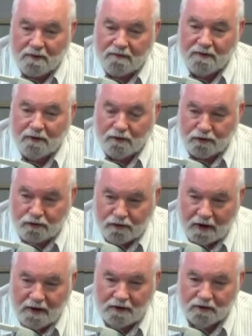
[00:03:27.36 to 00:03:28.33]
if there are
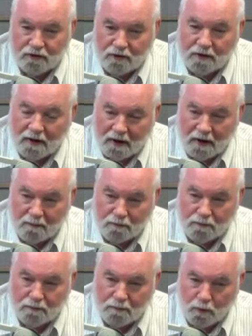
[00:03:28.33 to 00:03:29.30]

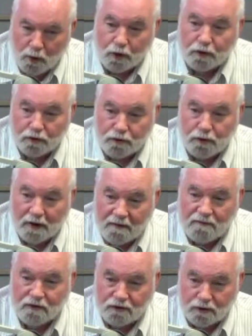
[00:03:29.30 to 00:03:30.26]
Australian workers who
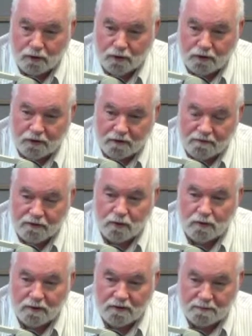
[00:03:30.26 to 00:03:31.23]
have the skills who can
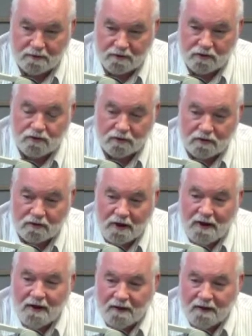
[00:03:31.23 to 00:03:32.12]
fill these positions,